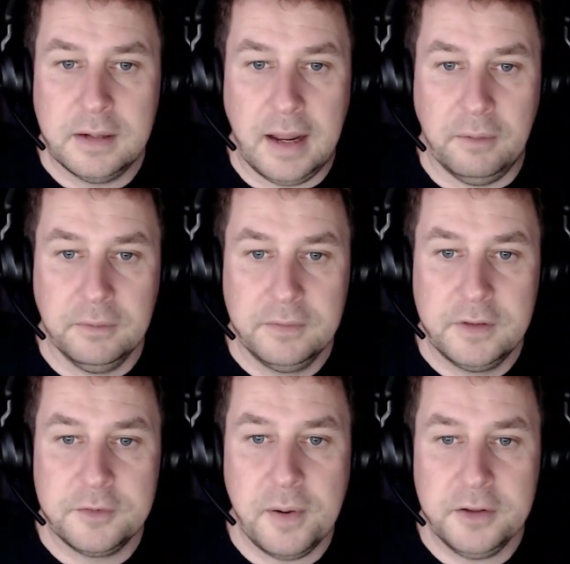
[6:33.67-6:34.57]
Now,
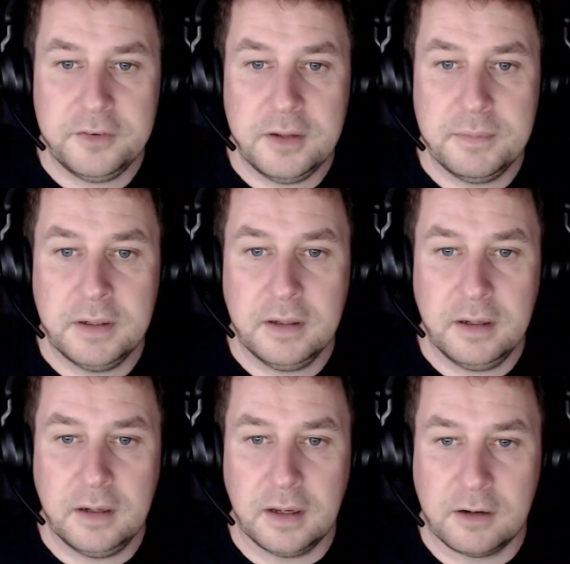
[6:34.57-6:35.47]
this might seem
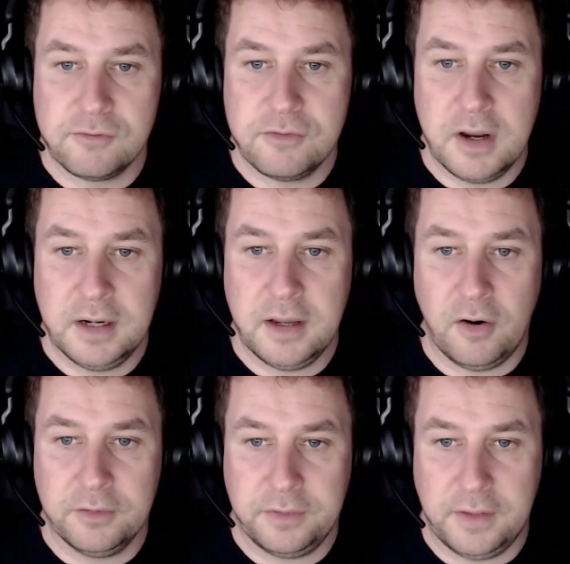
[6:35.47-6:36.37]
like a really
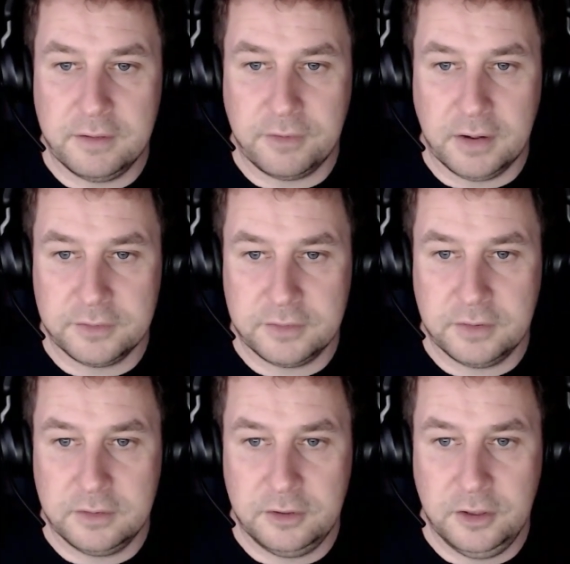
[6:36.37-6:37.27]
odd thing for us
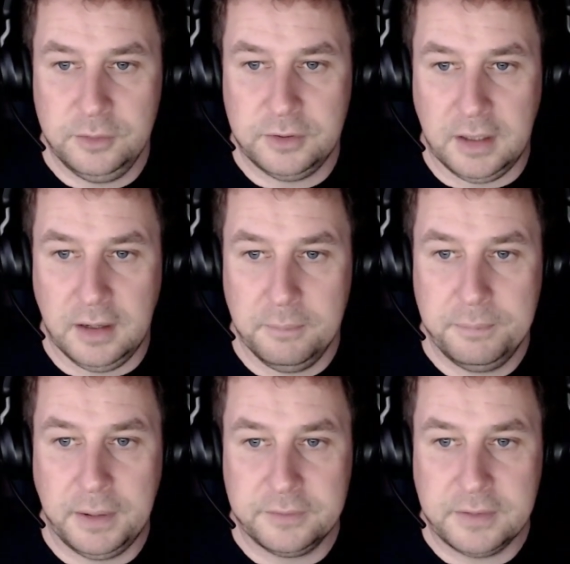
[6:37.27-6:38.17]
to use here,
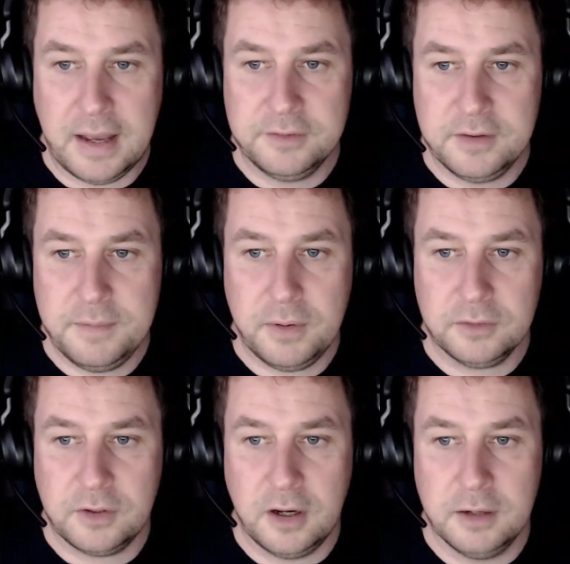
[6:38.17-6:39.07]
but as
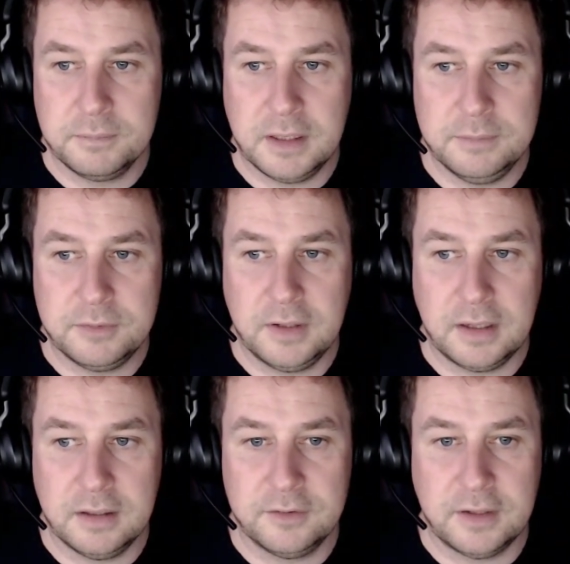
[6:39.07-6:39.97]
epoch time keeps
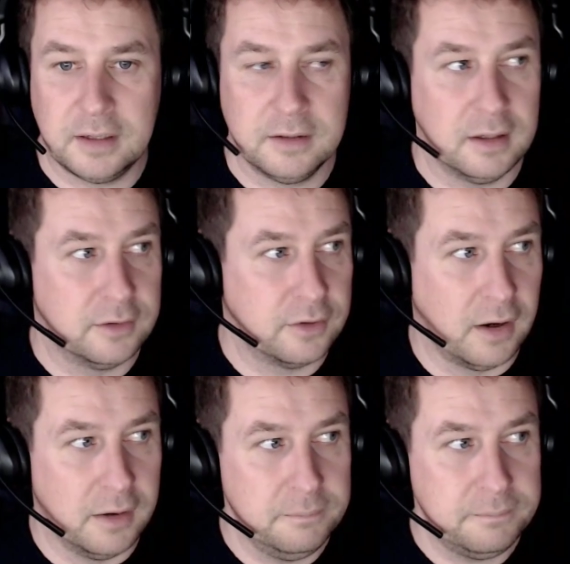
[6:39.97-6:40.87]
ticking a second at a
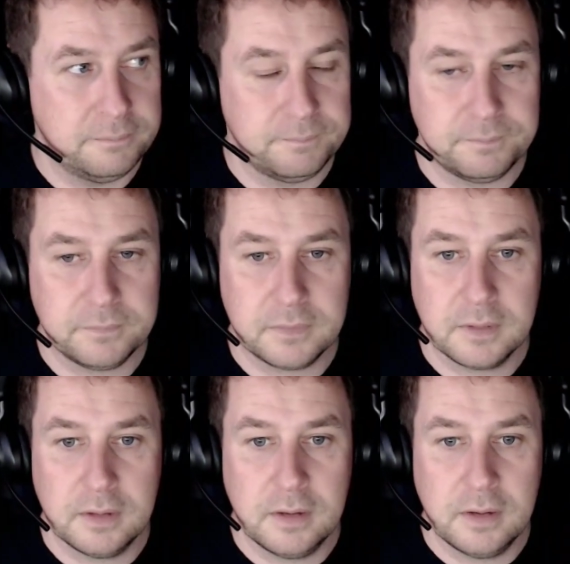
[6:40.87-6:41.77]
time,
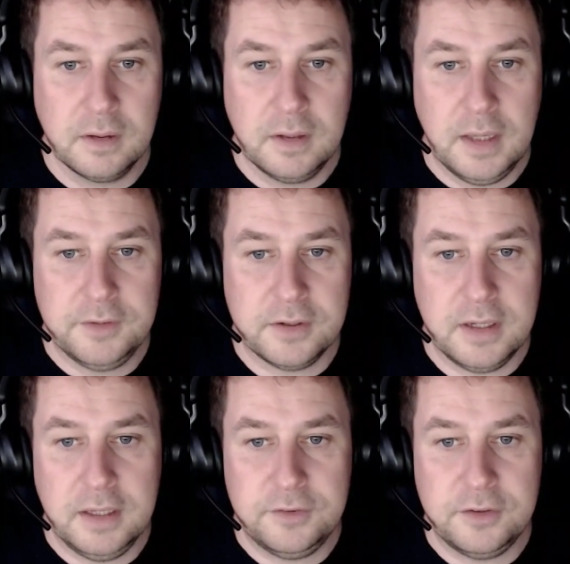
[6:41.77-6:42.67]
it's
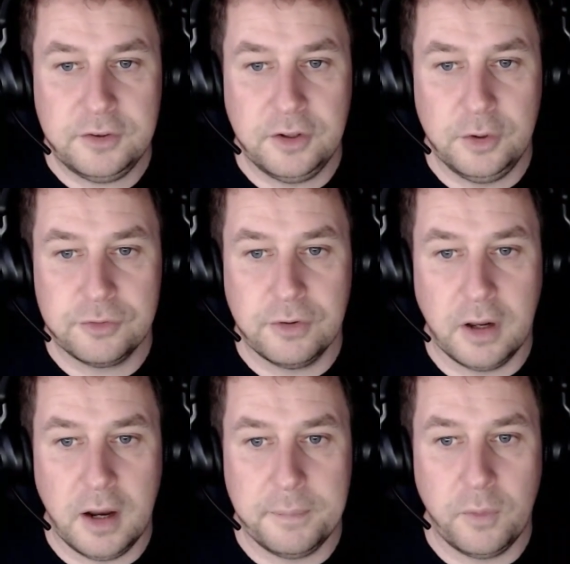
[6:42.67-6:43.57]
an easy to use,
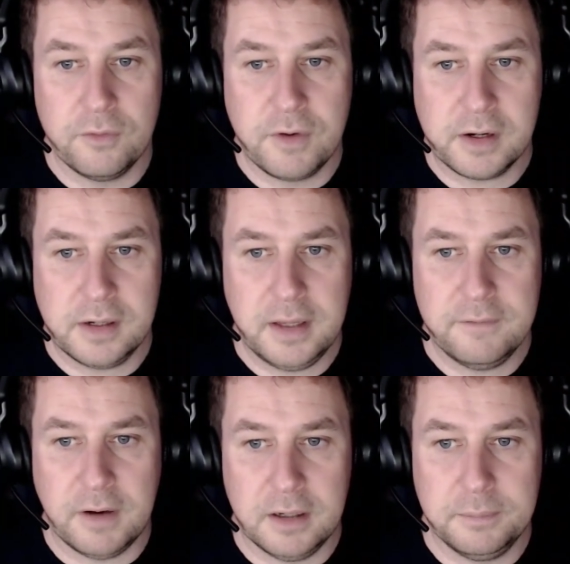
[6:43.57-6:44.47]
reliable and
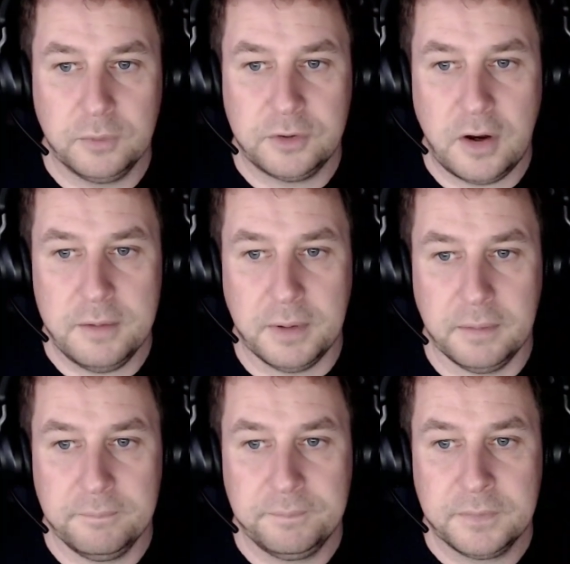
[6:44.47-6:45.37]
readily available
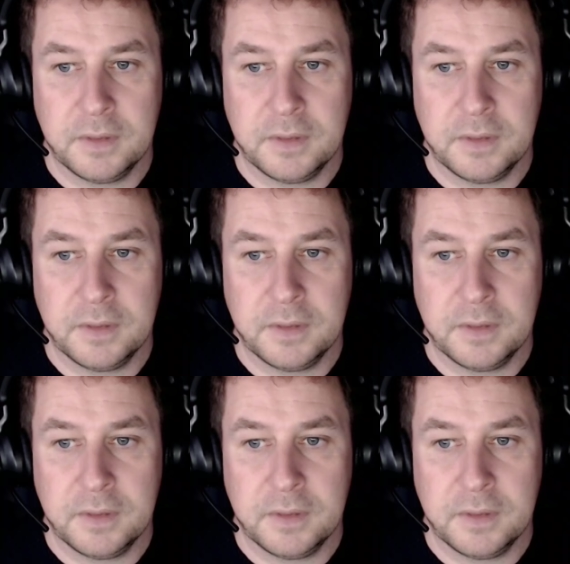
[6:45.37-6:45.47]
timer.